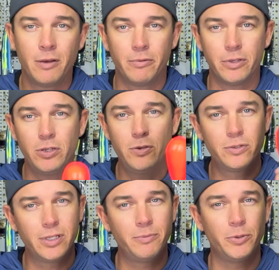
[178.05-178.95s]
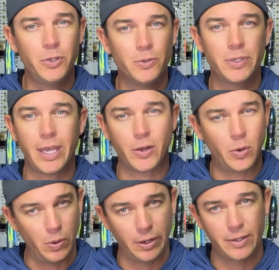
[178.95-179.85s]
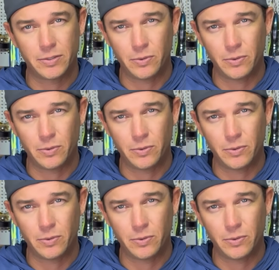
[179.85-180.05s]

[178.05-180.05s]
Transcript: we usually will use a cork is the